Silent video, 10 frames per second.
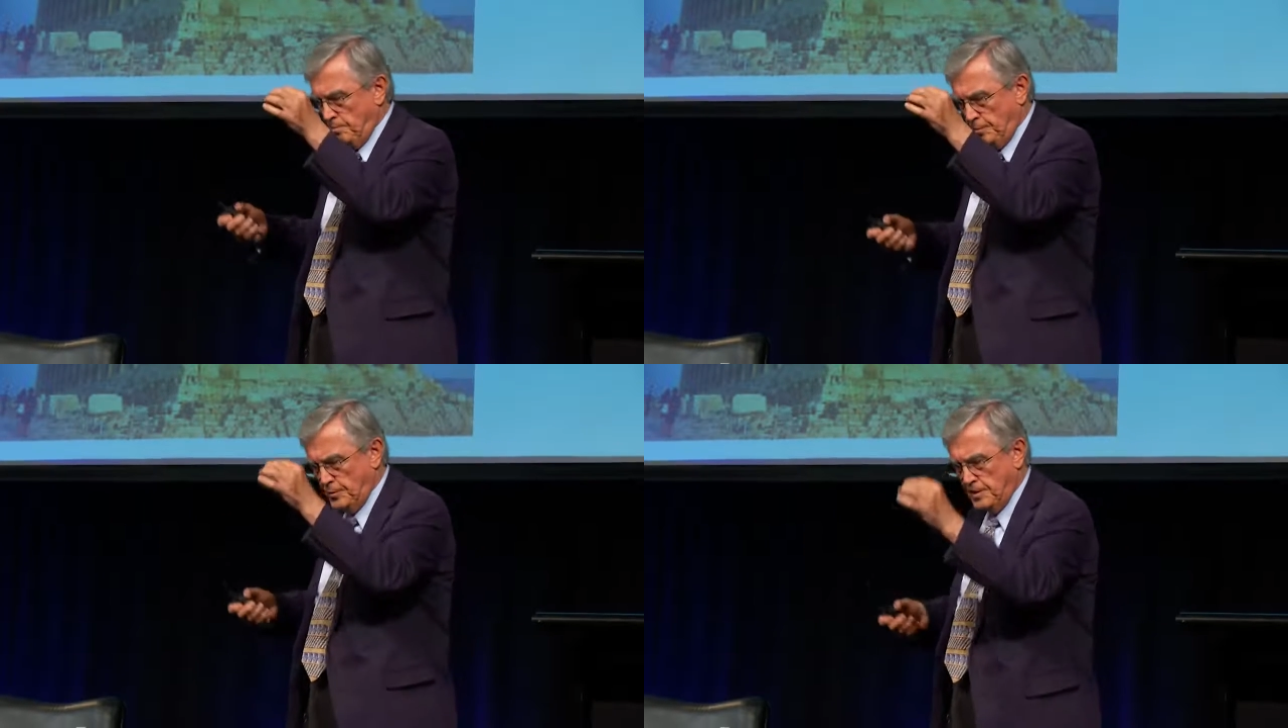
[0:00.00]

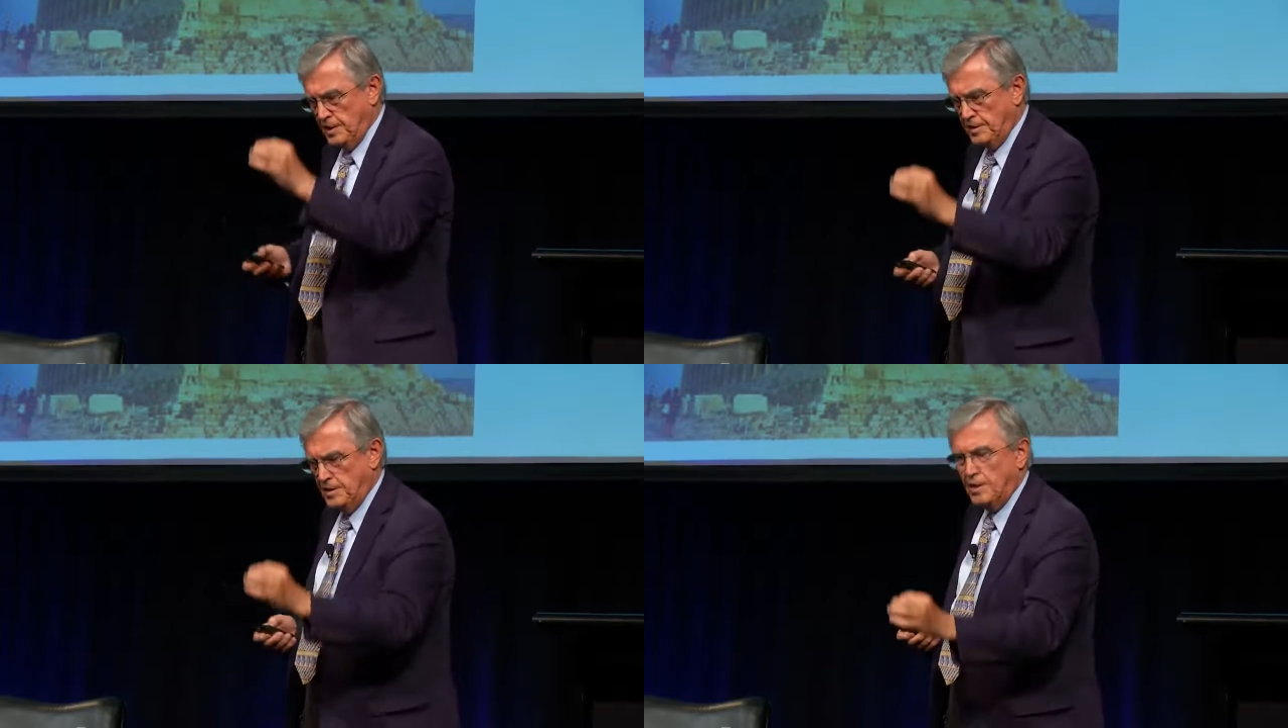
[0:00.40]
put
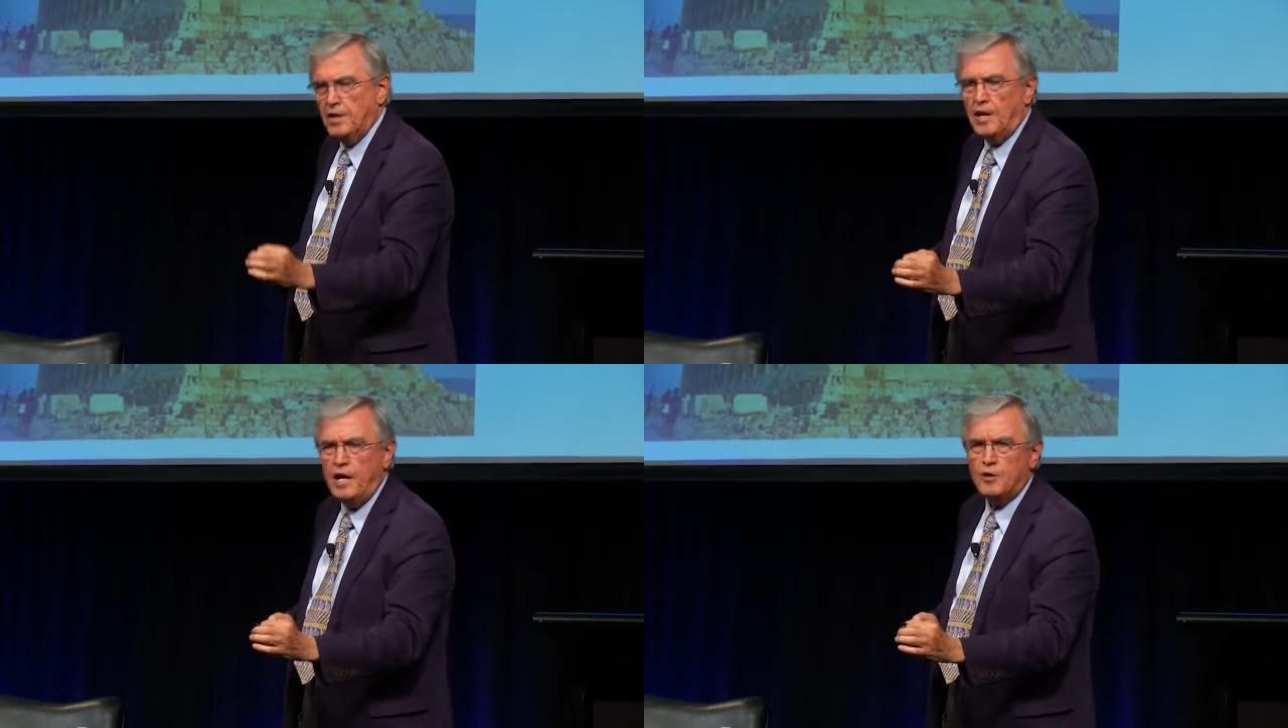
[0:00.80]
an
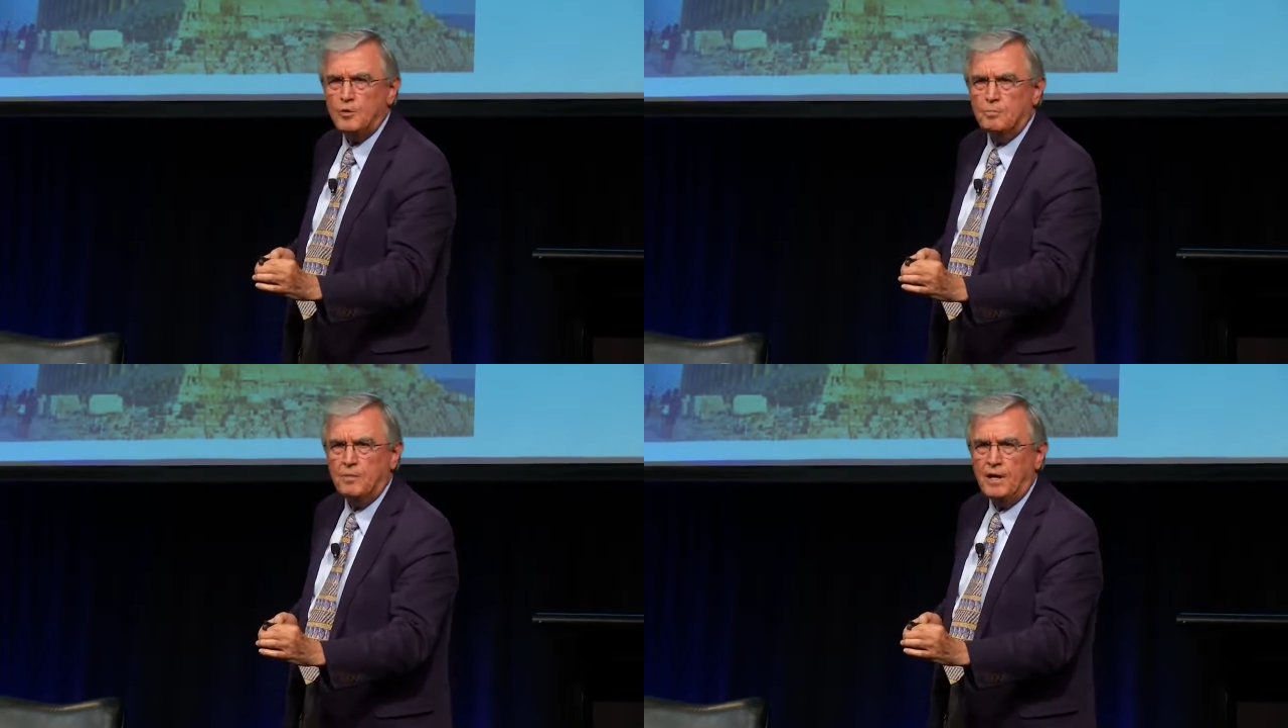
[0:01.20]

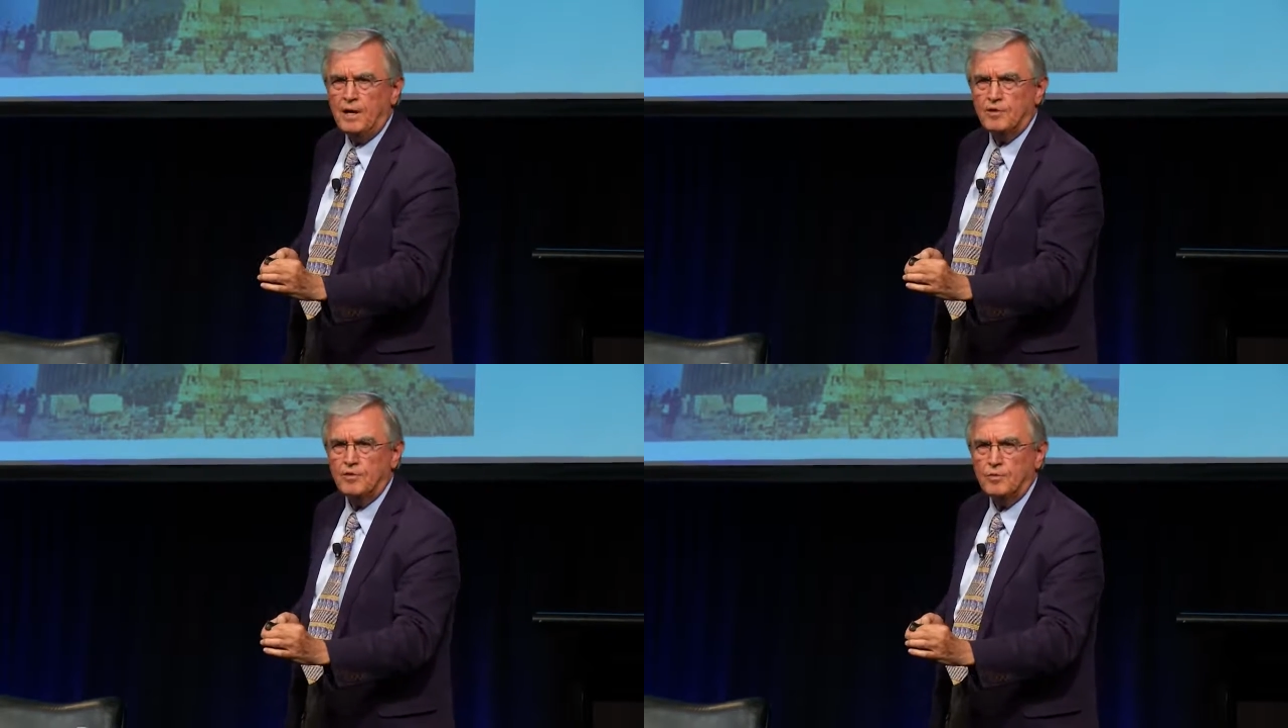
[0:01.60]
iron
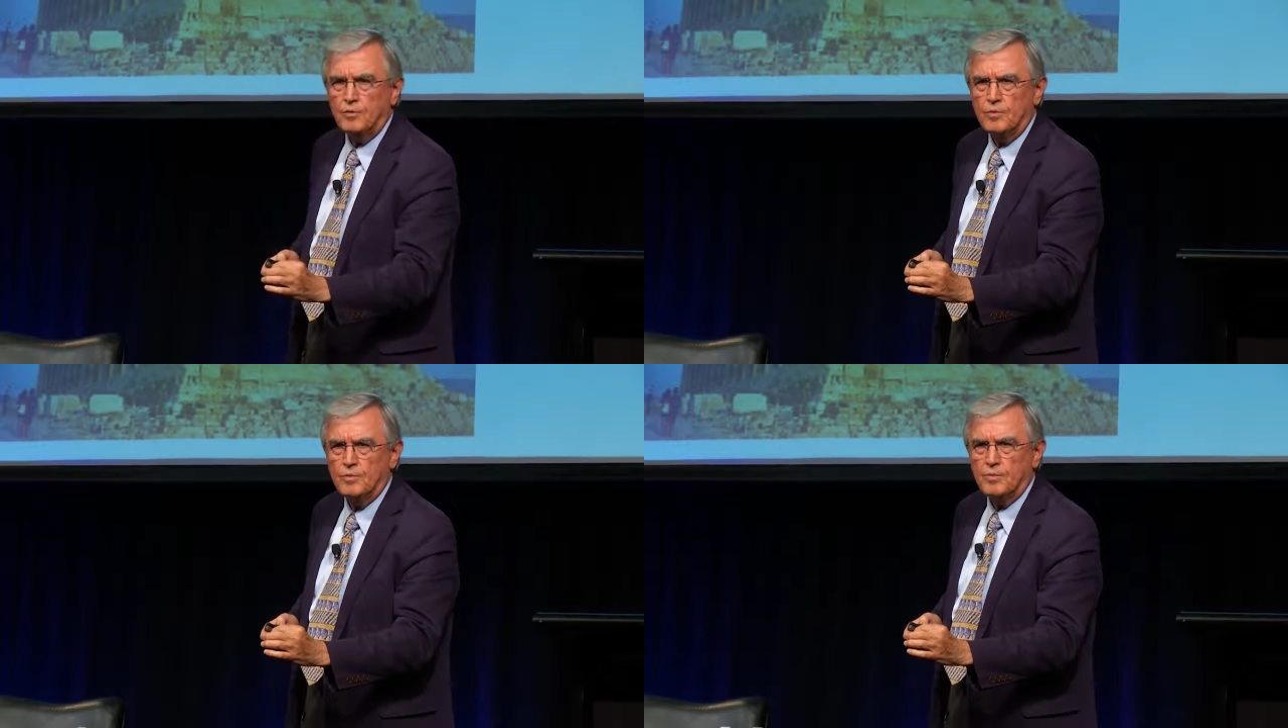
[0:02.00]
bar through.